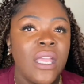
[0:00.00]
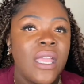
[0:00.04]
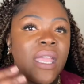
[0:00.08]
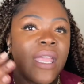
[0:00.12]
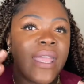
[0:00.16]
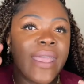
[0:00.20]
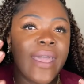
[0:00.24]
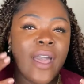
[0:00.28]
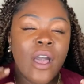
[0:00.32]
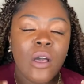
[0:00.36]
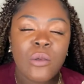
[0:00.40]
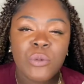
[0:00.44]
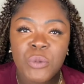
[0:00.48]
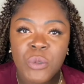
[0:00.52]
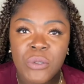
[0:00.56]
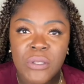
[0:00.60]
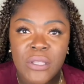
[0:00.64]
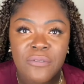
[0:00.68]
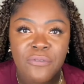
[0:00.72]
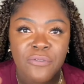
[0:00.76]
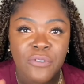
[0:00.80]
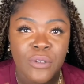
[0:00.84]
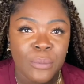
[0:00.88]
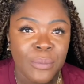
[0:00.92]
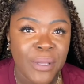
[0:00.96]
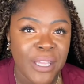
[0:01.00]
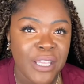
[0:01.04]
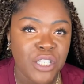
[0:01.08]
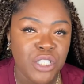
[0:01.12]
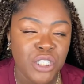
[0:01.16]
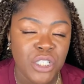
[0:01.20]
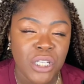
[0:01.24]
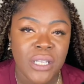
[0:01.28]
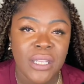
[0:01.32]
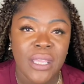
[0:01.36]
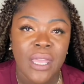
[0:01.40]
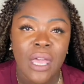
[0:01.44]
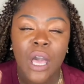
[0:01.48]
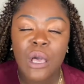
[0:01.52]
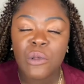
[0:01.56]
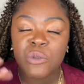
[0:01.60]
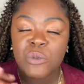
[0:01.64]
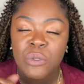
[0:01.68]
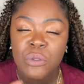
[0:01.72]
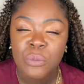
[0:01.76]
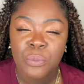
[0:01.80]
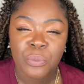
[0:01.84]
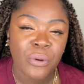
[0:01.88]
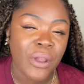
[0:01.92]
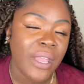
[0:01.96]
It helps with inflammation. It helps
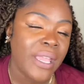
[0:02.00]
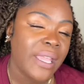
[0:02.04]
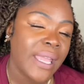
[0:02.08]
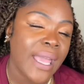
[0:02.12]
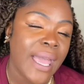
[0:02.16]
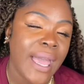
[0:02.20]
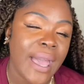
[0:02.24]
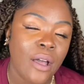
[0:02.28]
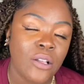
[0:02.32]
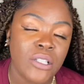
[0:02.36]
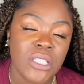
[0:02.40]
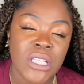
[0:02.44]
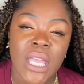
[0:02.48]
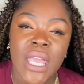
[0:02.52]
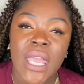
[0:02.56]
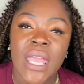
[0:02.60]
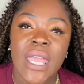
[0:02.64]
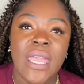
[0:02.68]
with breakouts.